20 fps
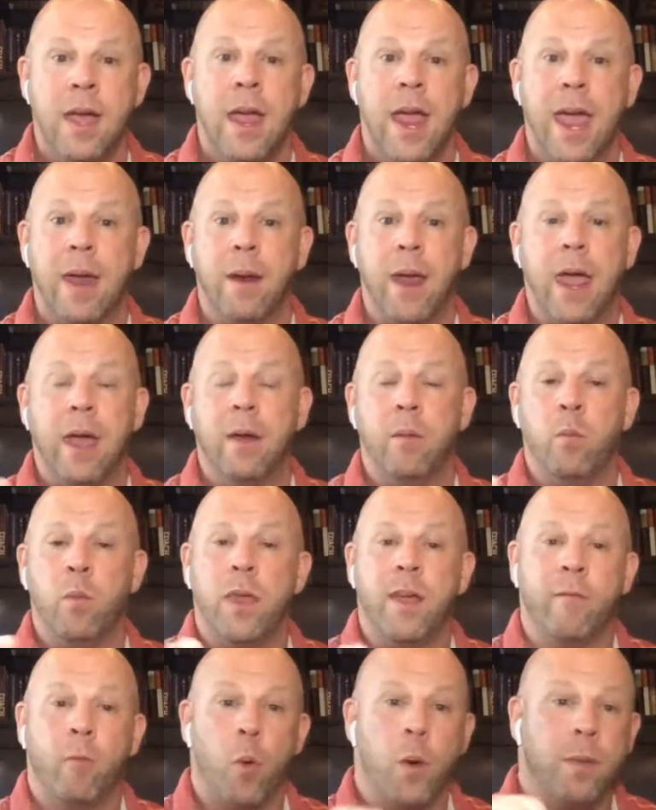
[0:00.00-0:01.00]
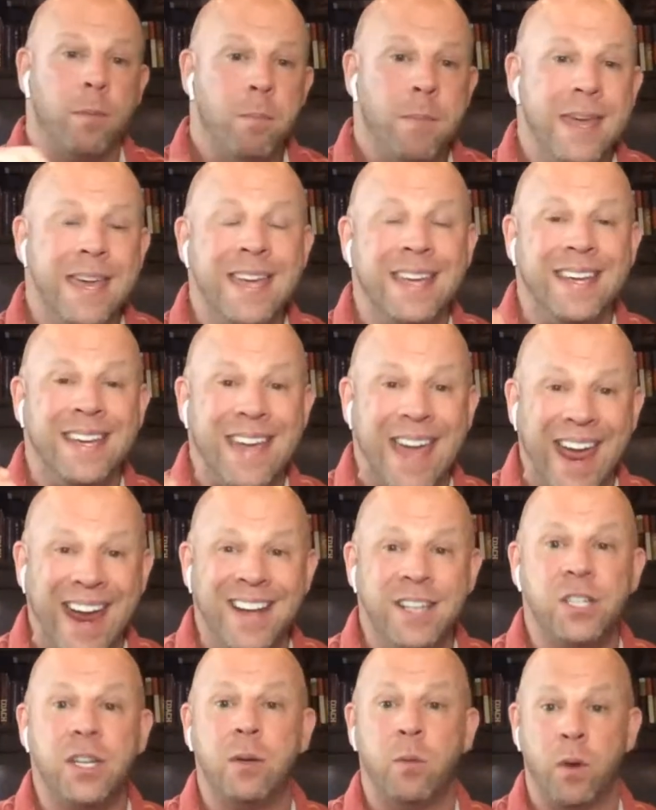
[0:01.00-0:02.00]
And then with me
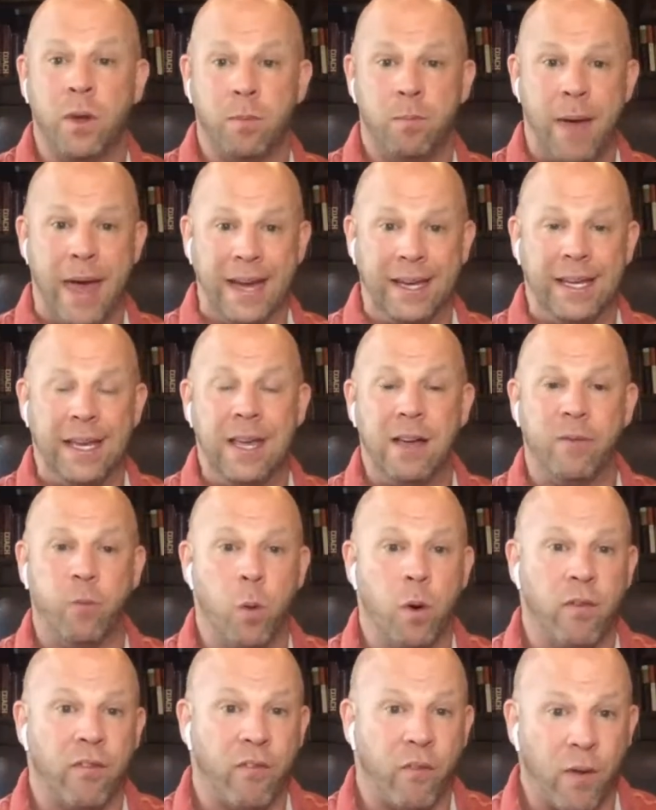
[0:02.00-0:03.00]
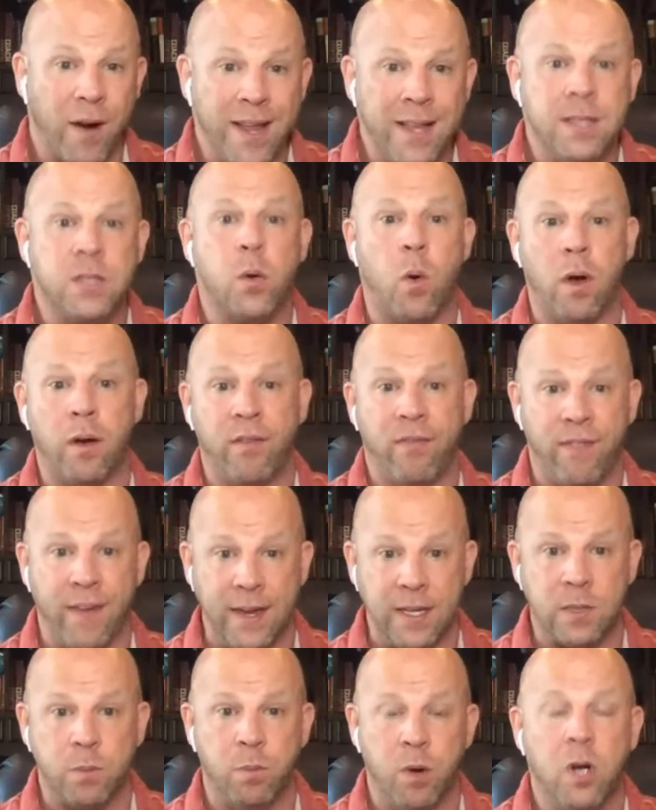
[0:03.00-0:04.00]
engaging with Becky, if we're friends on
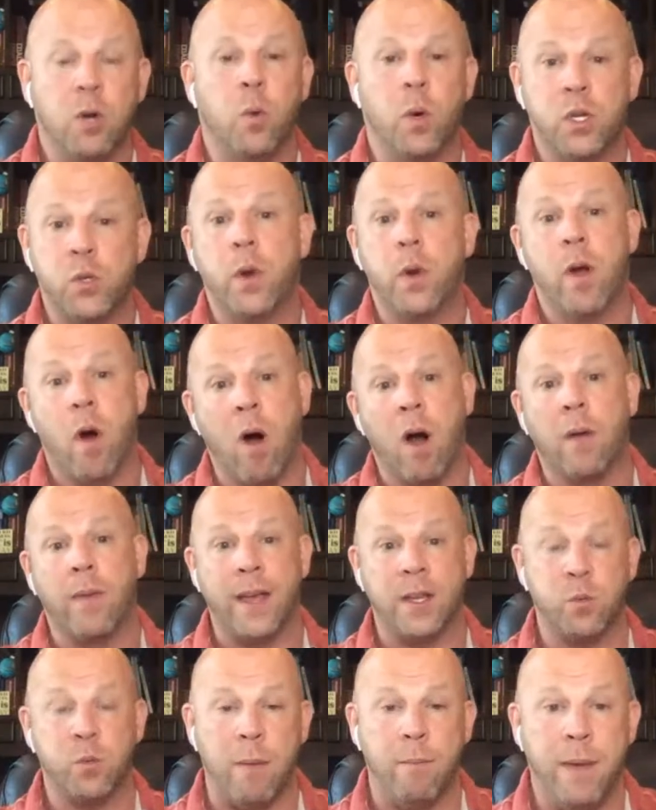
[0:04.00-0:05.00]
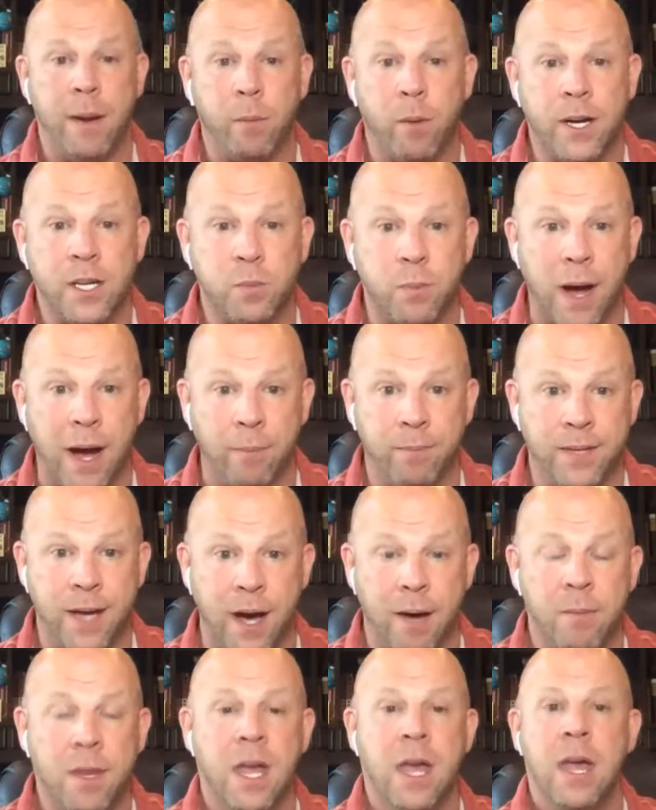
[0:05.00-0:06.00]
Facebook, which we are, that's why memories popped
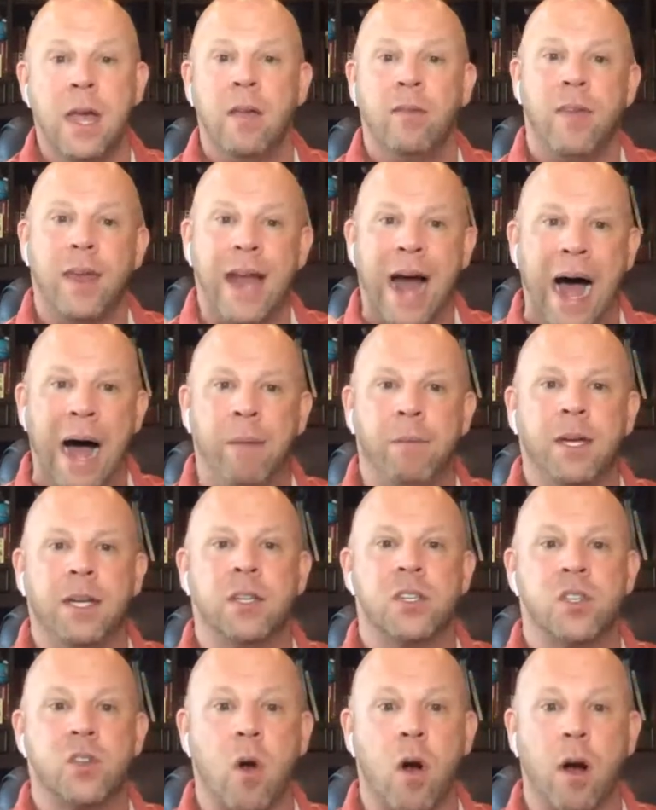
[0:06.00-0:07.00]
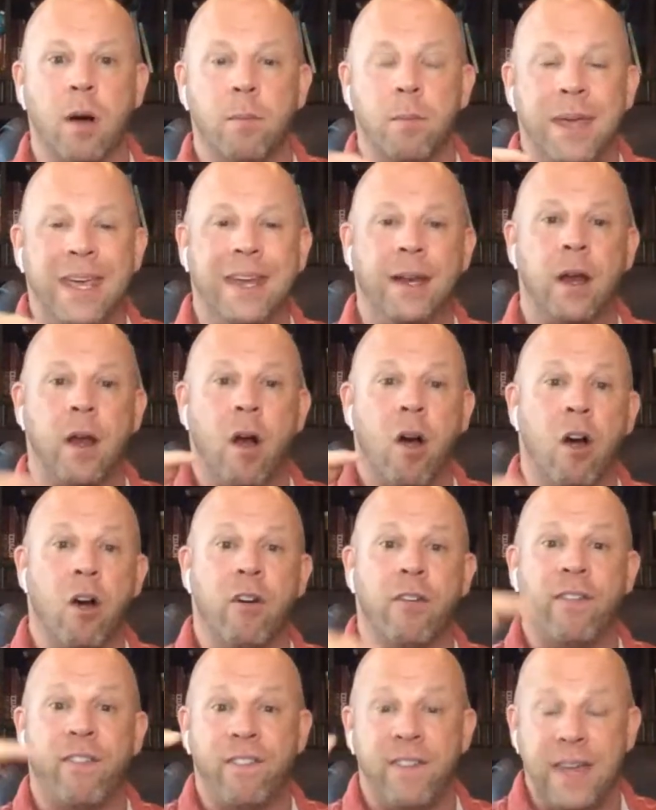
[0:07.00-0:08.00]
up, then I'm going to start being in
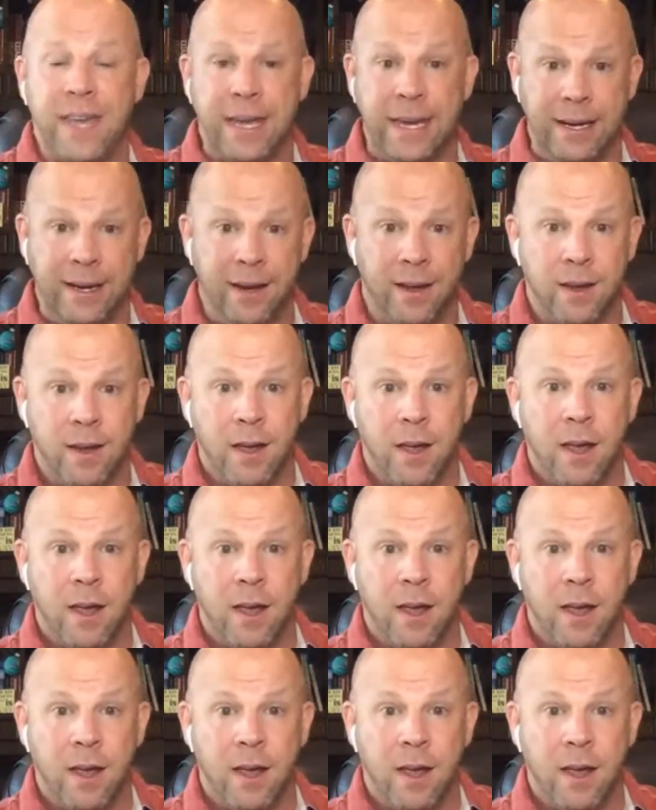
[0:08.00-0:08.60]
her feed.